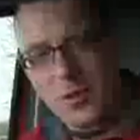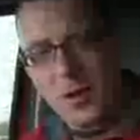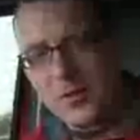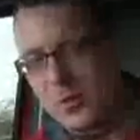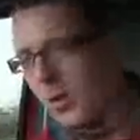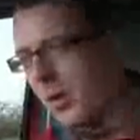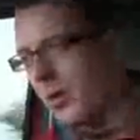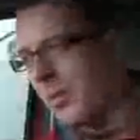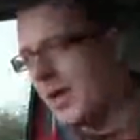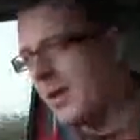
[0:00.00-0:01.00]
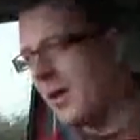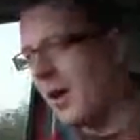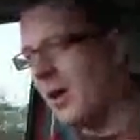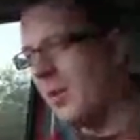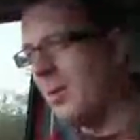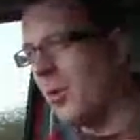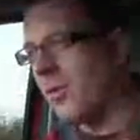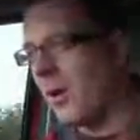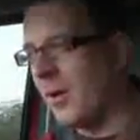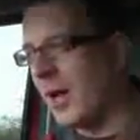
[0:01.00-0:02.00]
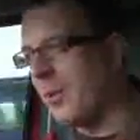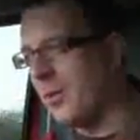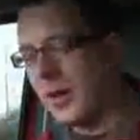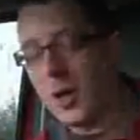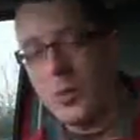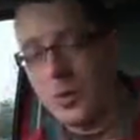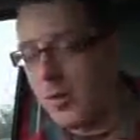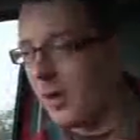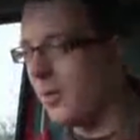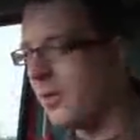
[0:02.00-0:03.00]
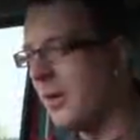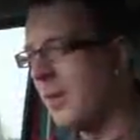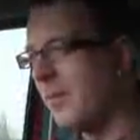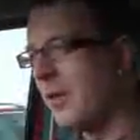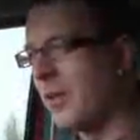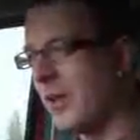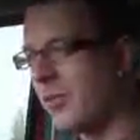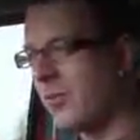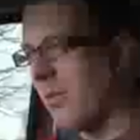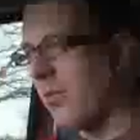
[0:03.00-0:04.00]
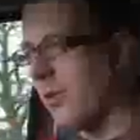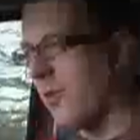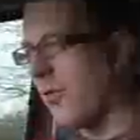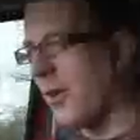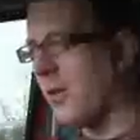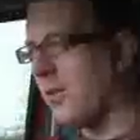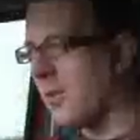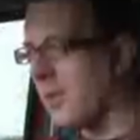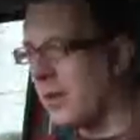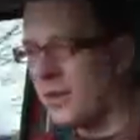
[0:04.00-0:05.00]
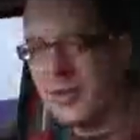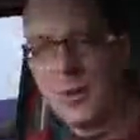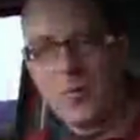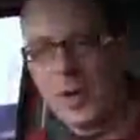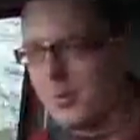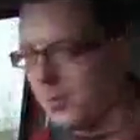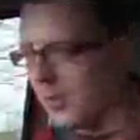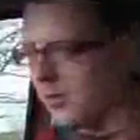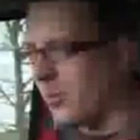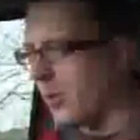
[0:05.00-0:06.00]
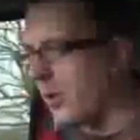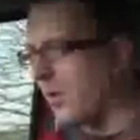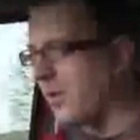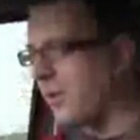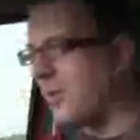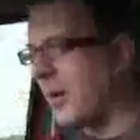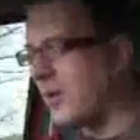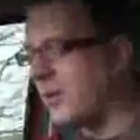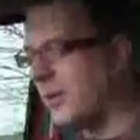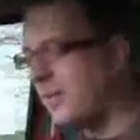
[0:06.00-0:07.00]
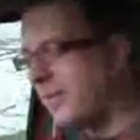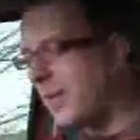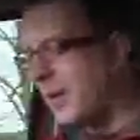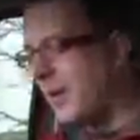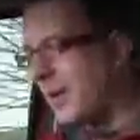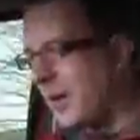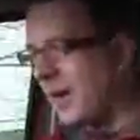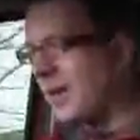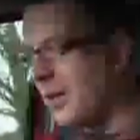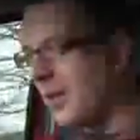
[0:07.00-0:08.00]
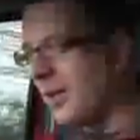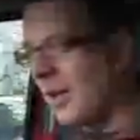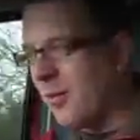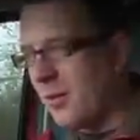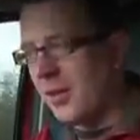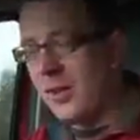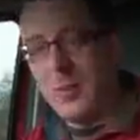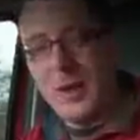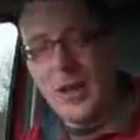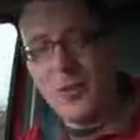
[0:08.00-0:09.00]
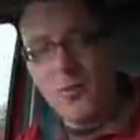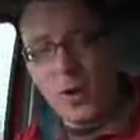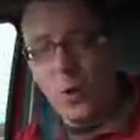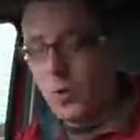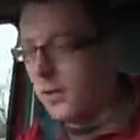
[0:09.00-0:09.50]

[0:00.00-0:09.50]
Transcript: tried to work on making the car a little bit more grown up on the open road. So they've strengthened the front subframe, or done some work on the suspension. And you can definitely feel there's a little bit less roll